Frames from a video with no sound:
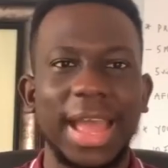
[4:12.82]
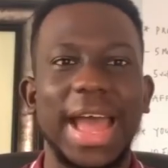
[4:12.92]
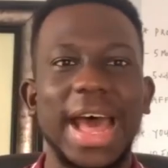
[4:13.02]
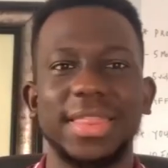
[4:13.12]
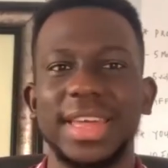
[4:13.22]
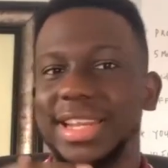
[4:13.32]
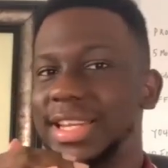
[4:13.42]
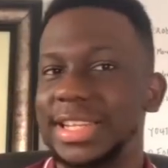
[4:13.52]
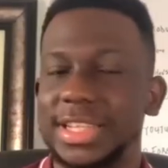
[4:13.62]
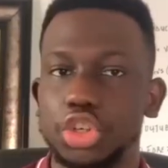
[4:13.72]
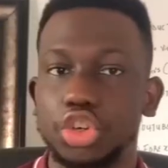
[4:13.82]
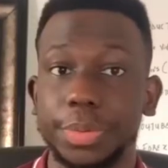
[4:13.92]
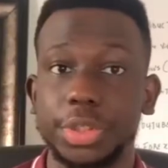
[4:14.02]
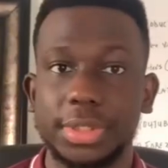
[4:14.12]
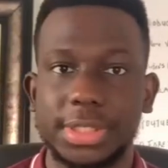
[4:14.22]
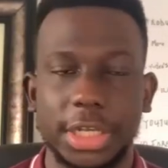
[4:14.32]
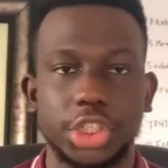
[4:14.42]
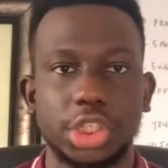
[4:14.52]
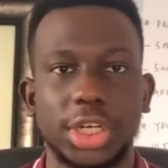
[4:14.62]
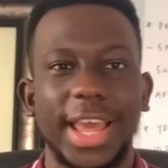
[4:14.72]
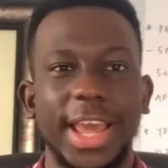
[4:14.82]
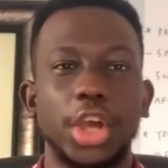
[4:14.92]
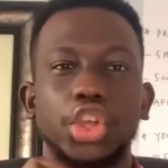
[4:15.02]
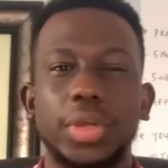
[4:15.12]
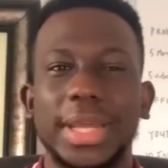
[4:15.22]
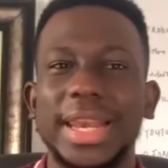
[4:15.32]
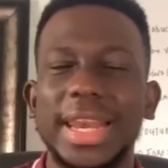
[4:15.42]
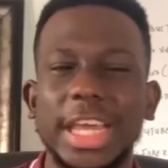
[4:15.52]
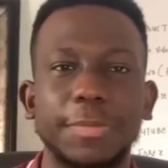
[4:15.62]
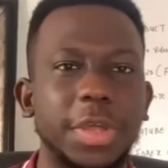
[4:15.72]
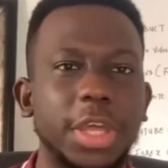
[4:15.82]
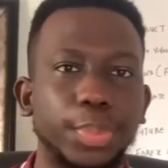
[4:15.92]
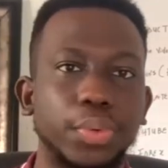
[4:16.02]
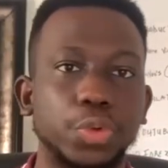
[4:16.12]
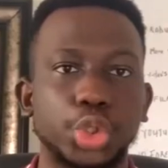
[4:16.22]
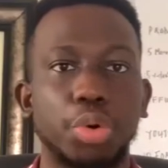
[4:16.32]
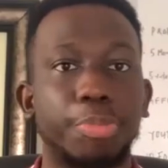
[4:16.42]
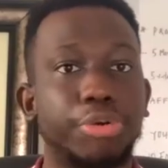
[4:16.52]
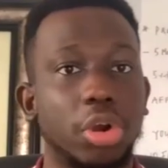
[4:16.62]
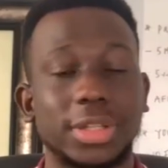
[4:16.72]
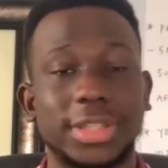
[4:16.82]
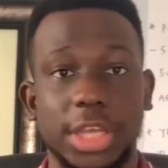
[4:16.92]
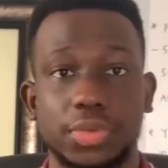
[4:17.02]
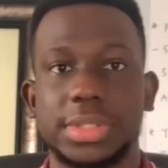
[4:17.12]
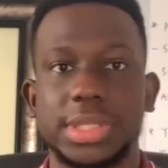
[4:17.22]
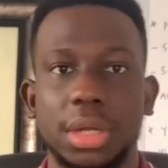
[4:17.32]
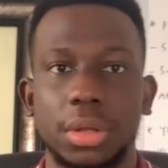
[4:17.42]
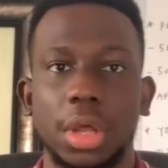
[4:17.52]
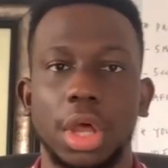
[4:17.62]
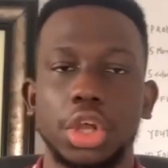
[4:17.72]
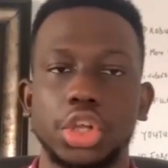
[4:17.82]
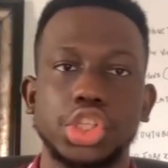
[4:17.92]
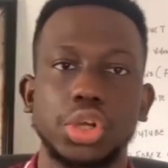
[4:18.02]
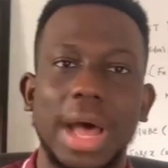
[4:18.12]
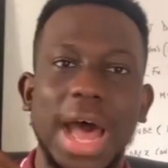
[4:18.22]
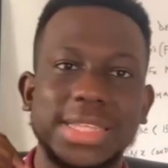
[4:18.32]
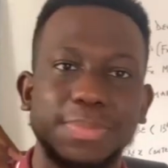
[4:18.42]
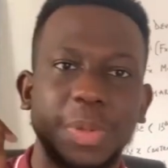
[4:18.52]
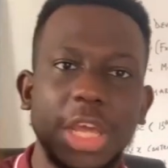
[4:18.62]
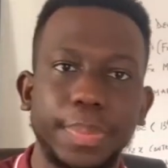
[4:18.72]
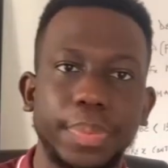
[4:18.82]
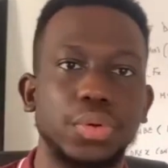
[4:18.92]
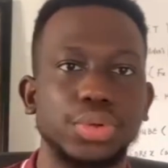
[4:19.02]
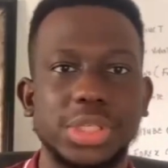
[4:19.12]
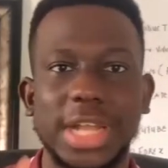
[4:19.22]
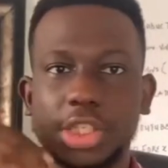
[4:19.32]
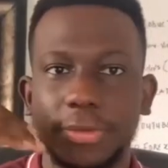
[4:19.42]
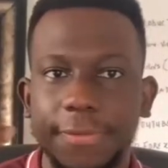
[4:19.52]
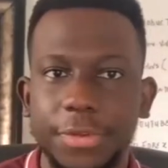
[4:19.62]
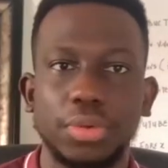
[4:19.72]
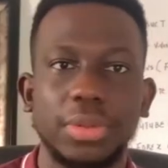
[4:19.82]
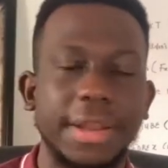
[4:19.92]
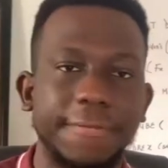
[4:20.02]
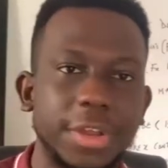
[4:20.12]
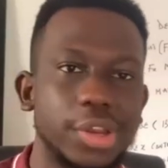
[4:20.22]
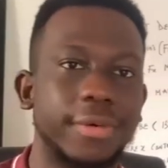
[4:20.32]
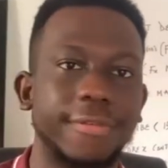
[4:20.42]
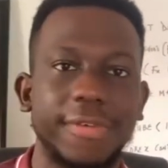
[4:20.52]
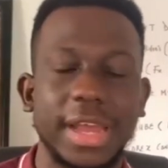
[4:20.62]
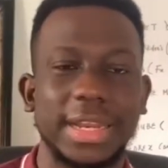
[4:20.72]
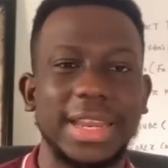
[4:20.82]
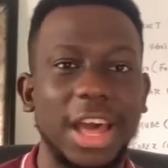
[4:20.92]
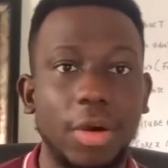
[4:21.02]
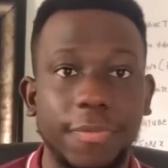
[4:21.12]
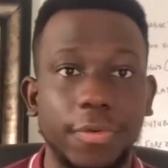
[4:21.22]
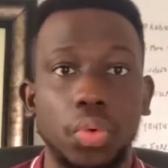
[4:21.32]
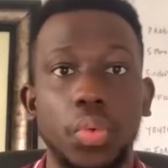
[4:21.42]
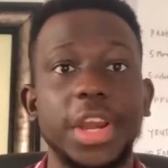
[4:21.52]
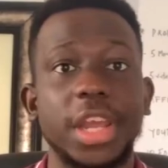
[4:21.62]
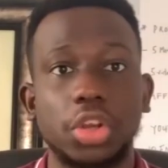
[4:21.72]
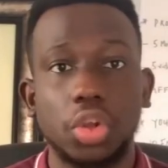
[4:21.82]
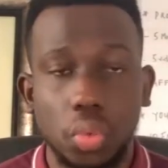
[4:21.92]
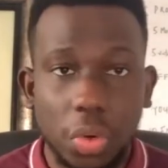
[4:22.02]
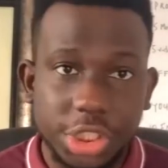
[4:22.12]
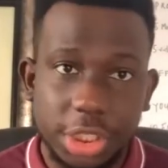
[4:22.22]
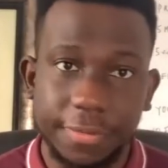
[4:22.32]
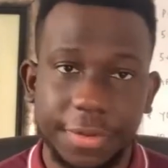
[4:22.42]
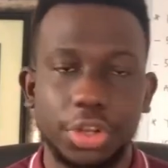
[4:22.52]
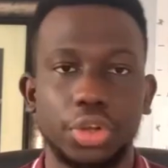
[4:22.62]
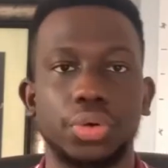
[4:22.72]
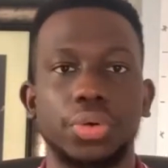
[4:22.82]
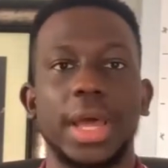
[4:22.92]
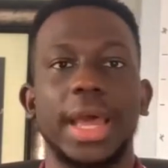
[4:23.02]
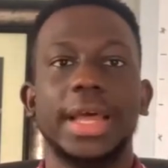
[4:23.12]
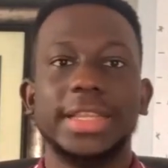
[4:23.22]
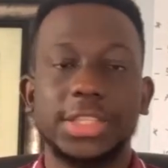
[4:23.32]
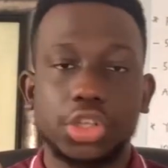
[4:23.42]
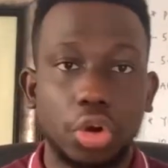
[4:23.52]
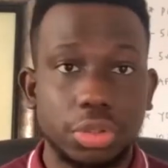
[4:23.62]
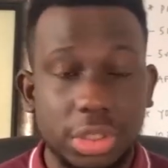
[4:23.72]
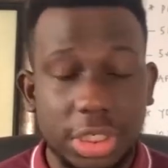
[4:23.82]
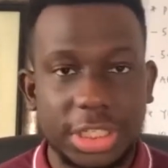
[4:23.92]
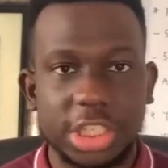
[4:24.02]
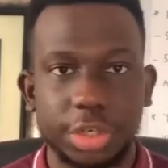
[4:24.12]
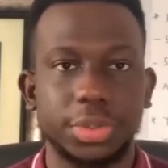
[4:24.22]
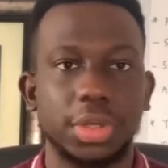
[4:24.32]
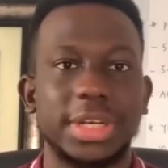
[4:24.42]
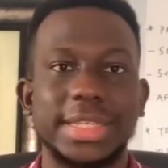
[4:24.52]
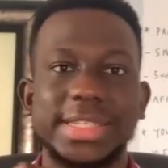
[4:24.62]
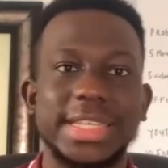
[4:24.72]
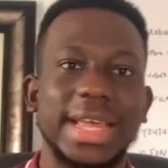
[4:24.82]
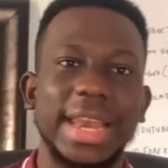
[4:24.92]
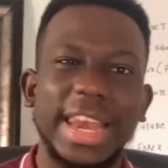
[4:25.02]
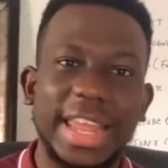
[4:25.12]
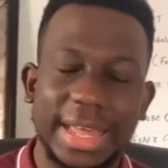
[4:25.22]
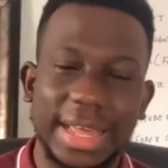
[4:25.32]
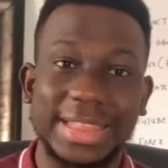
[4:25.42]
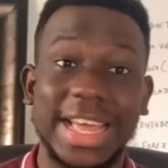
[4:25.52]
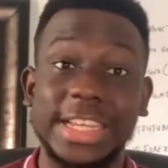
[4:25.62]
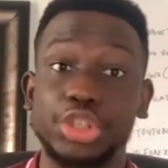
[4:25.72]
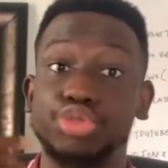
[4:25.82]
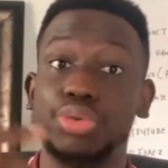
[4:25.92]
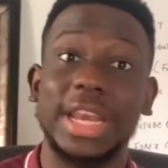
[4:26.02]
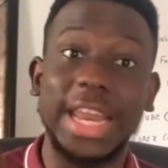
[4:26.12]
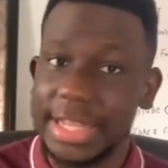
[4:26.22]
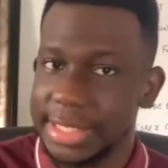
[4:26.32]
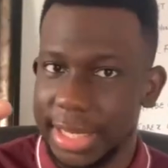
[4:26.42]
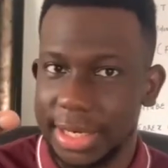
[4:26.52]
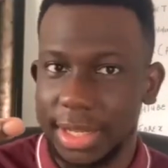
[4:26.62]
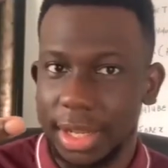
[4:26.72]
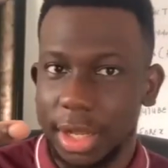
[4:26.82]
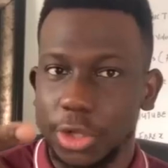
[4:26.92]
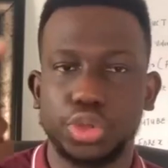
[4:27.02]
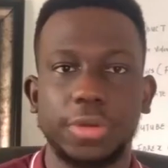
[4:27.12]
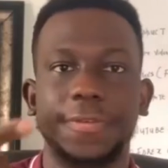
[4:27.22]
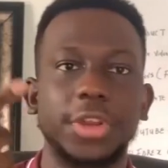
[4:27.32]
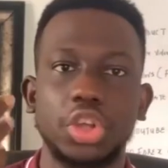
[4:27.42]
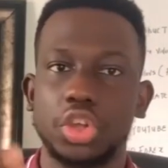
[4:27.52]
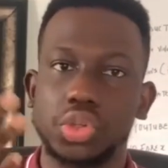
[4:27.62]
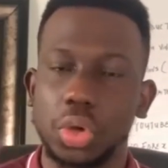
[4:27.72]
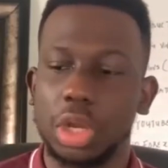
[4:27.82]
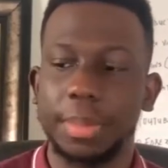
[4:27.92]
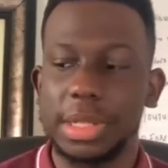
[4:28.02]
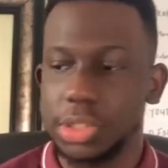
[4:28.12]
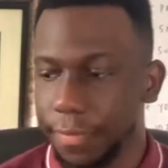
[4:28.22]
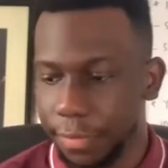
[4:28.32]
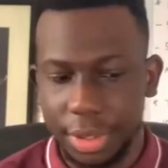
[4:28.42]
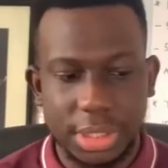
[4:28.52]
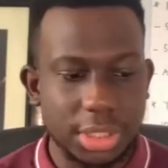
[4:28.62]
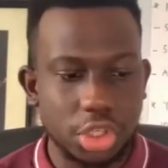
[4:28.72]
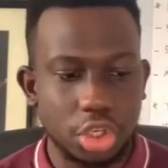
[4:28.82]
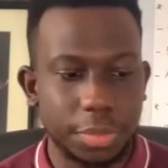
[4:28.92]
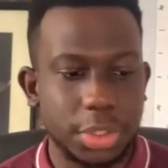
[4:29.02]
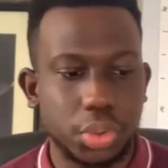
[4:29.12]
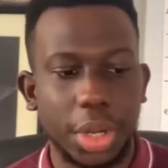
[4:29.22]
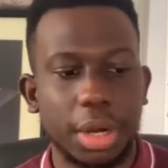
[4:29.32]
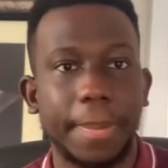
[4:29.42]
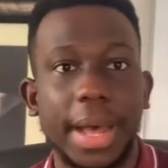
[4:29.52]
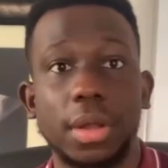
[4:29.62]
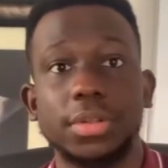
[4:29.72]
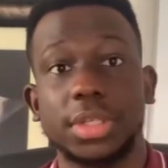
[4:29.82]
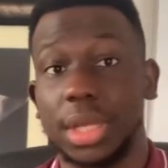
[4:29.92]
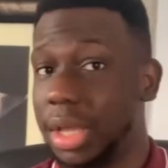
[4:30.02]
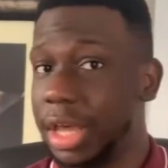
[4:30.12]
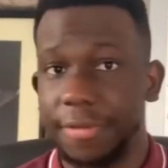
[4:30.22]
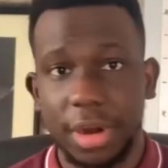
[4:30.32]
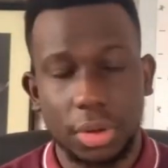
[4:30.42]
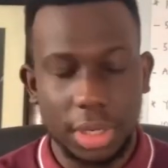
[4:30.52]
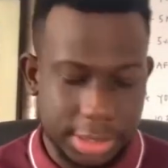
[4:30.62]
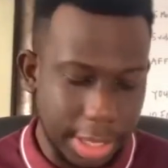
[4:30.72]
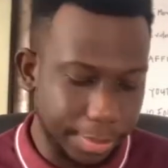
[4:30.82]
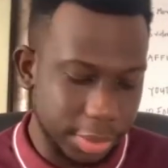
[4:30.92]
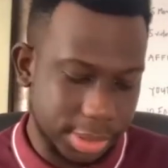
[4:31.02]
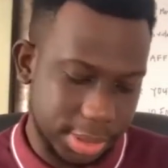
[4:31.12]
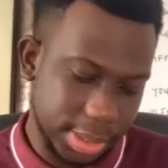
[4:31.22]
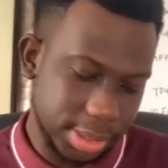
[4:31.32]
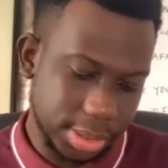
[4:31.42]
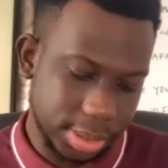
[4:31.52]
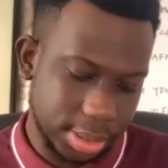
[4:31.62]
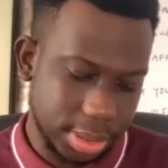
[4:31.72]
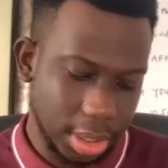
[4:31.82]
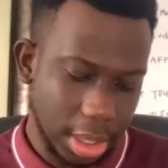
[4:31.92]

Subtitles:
and then in the description section, you can link people to a product that you sell. So as people start to view that video and find it helpful, when they're done watching the video, they scroll to the description, they see a link that is related to the video you're talking about. So for instance, you could be talking about, a very good example is, this is